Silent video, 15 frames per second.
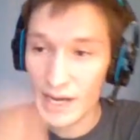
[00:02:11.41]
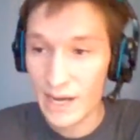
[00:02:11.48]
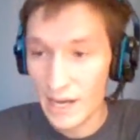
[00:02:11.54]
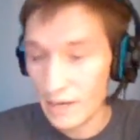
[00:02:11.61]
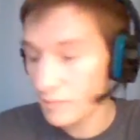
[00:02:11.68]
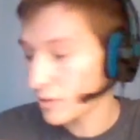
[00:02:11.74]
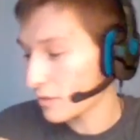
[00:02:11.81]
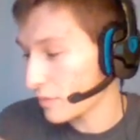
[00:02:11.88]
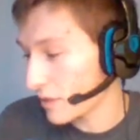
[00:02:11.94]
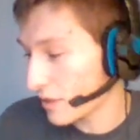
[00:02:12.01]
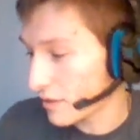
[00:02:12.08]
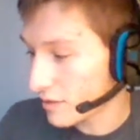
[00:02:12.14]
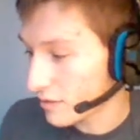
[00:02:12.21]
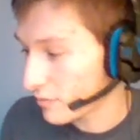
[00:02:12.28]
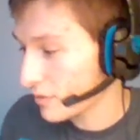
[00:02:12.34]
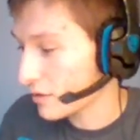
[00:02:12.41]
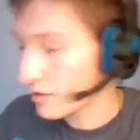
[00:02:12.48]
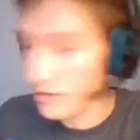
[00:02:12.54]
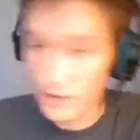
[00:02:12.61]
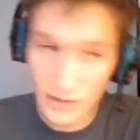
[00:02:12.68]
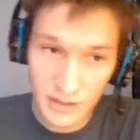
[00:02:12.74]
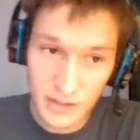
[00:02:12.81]
I'm going to be getting them
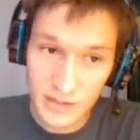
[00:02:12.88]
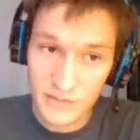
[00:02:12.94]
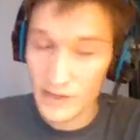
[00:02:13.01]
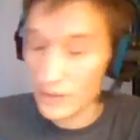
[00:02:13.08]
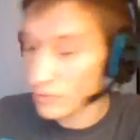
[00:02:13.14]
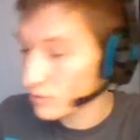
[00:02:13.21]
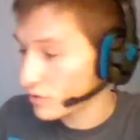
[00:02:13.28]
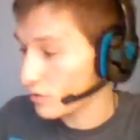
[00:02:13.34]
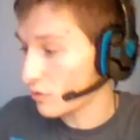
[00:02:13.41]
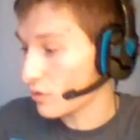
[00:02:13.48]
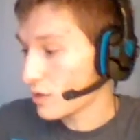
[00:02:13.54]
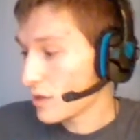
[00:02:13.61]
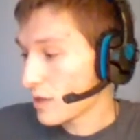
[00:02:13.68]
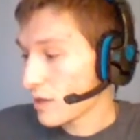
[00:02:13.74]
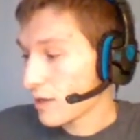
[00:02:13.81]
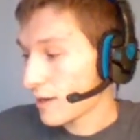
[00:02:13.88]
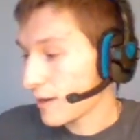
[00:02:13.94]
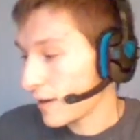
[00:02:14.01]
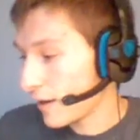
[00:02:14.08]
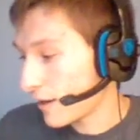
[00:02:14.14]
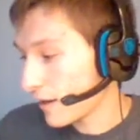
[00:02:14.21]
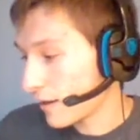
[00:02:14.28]
in this video too.
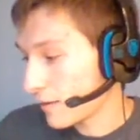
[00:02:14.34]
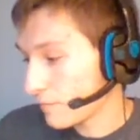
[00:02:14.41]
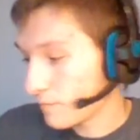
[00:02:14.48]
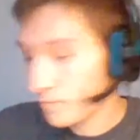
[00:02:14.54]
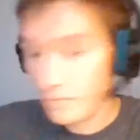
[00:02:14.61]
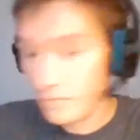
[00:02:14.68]
So